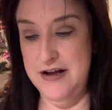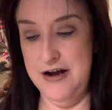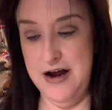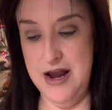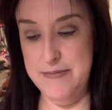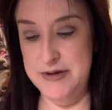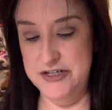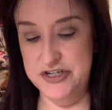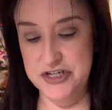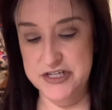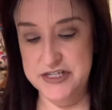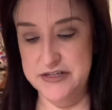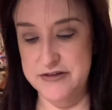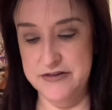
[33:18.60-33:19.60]
I mean,
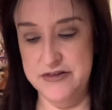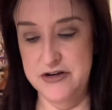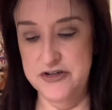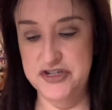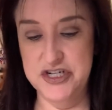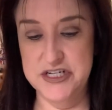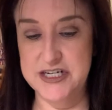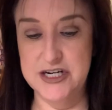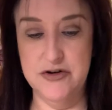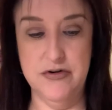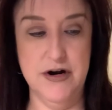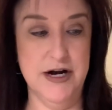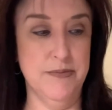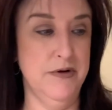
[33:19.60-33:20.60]
just they're just
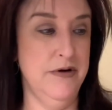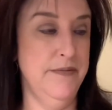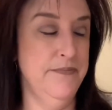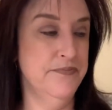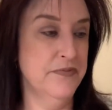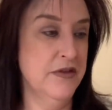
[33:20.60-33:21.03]
incredible.